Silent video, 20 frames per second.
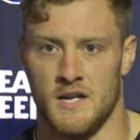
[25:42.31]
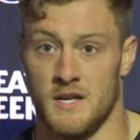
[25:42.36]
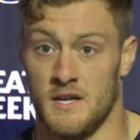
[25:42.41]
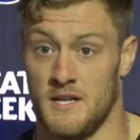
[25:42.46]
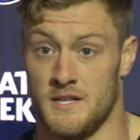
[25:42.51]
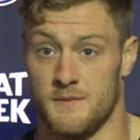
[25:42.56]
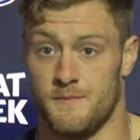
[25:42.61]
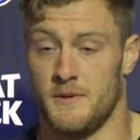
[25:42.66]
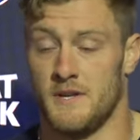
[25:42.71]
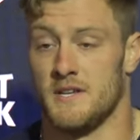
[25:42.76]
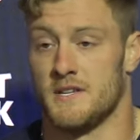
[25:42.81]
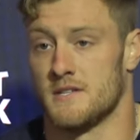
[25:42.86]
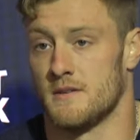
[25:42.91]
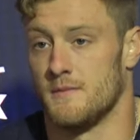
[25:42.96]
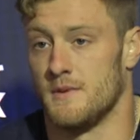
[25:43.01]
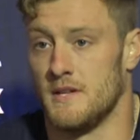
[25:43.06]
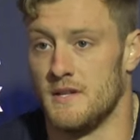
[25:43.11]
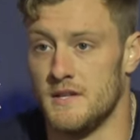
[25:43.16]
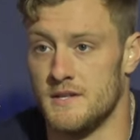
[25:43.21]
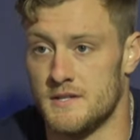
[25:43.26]
he's a beast. I
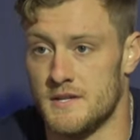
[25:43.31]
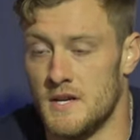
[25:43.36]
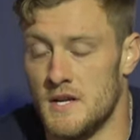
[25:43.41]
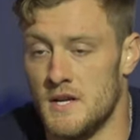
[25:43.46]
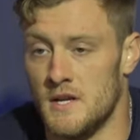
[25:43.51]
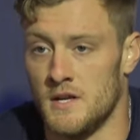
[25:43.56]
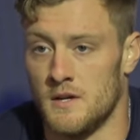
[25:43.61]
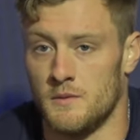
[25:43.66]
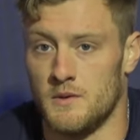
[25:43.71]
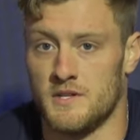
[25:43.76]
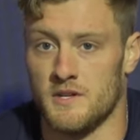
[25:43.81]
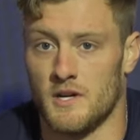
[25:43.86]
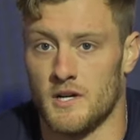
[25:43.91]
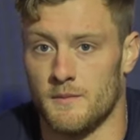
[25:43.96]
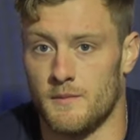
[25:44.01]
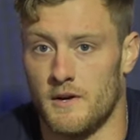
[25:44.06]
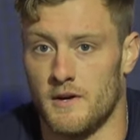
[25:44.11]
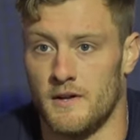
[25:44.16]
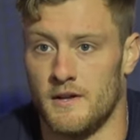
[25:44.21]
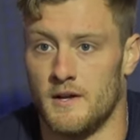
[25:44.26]
mean, he's we talk
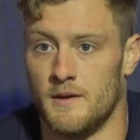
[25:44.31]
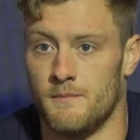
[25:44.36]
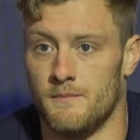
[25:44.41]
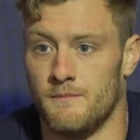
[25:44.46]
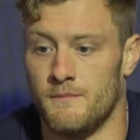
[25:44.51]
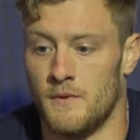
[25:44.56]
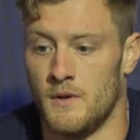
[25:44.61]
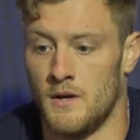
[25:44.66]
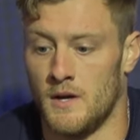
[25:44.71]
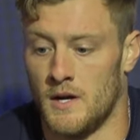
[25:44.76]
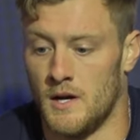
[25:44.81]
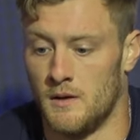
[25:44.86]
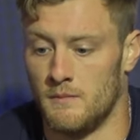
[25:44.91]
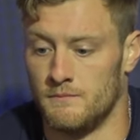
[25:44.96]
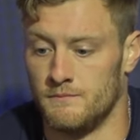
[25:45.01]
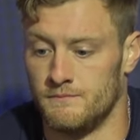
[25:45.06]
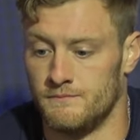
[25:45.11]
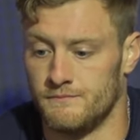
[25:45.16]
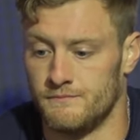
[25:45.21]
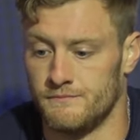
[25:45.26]
about him.
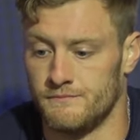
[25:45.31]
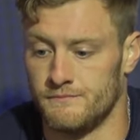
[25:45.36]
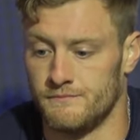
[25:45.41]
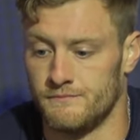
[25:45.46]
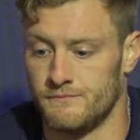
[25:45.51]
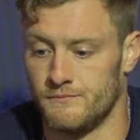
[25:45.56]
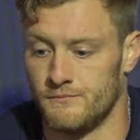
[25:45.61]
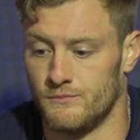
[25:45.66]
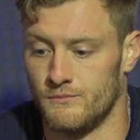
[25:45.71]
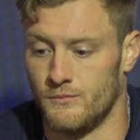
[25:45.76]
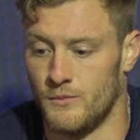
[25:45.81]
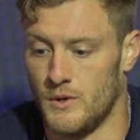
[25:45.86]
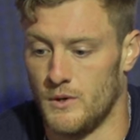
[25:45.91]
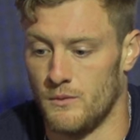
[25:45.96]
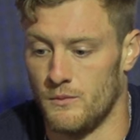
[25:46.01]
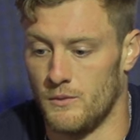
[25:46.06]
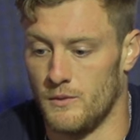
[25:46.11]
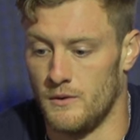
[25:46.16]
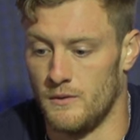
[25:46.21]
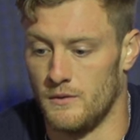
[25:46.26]
Um, We,
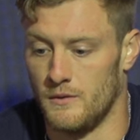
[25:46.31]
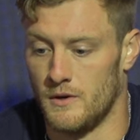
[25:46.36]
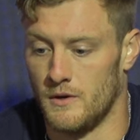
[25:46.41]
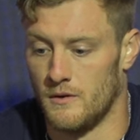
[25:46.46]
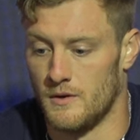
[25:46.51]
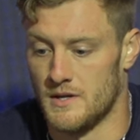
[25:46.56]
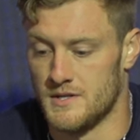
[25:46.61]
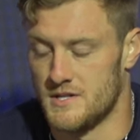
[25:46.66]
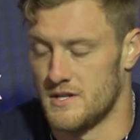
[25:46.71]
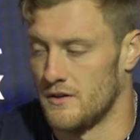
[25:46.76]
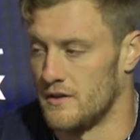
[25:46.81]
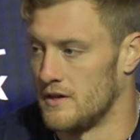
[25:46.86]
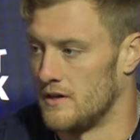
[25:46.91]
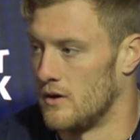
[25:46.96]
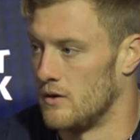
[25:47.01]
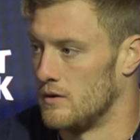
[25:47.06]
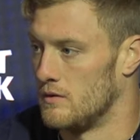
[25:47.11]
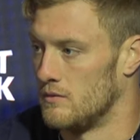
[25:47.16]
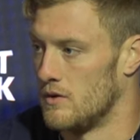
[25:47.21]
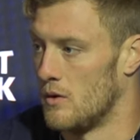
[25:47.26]
we you don't necessarily
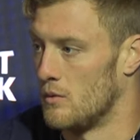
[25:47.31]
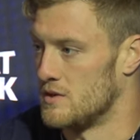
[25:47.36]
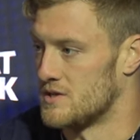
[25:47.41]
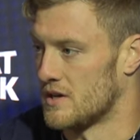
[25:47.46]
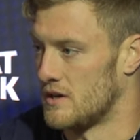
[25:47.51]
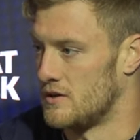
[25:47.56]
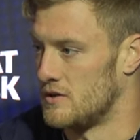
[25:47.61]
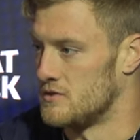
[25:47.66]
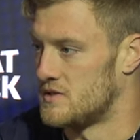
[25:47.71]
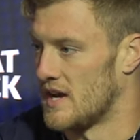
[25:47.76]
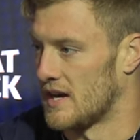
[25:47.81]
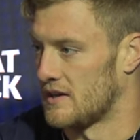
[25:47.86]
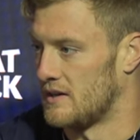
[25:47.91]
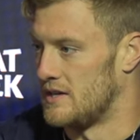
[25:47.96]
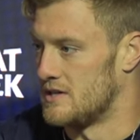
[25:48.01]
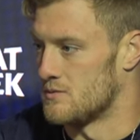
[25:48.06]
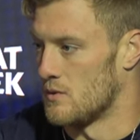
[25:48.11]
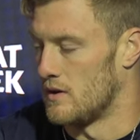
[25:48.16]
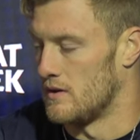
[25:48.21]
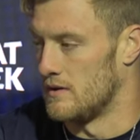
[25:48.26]
know know what he's going to do
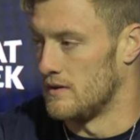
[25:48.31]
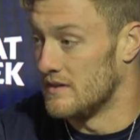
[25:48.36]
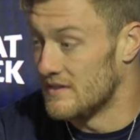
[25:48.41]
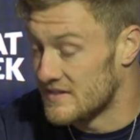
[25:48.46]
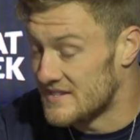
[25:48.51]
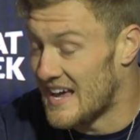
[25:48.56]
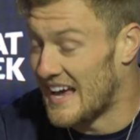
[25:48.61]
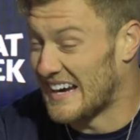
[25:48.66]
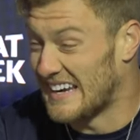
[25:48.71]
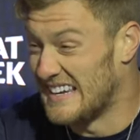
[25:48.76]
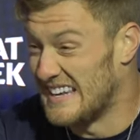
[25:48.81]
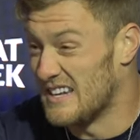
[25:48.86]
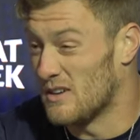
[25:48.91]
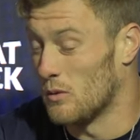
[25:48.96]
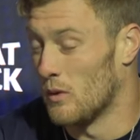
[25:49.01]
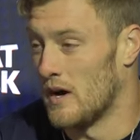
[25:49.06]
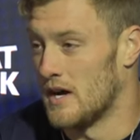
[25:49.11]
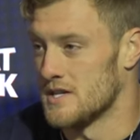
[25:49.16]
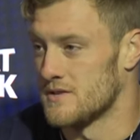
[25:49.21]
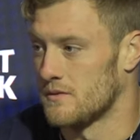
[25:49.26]
techniques what technique
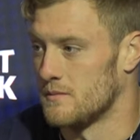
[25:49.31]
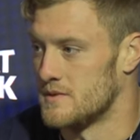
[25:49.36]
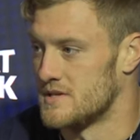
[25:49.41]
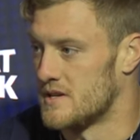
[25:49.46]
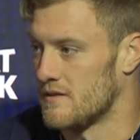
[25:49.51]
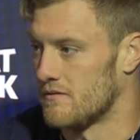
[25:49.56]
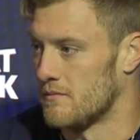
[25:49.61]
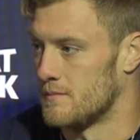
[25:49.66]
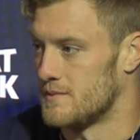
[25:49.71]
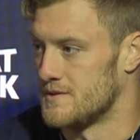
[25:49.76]
wise from his different